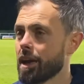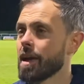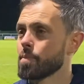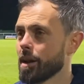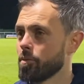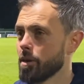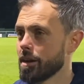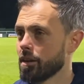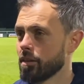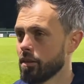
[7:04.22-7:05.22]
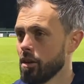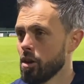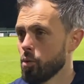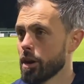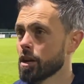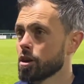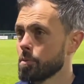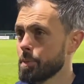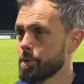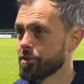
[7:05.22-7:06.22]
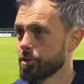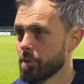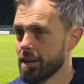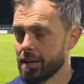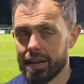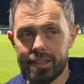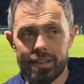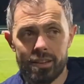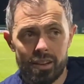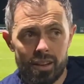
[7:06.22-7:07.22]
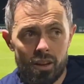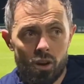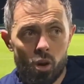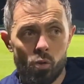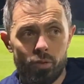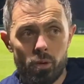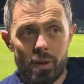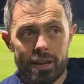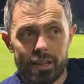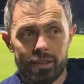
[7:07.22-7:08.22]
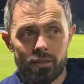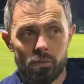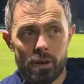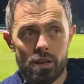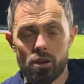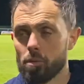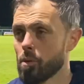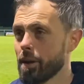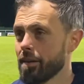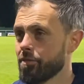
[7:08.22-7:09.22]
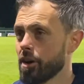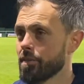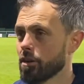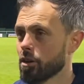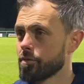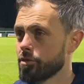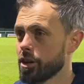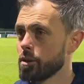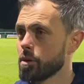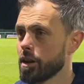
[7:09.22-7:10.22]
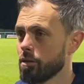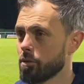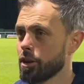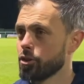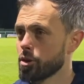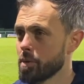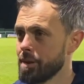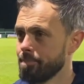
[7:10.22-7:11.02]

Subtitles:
game plan we can come up with for the weekend, and hopefully we can come away at 5 o'clock on Friday with another win.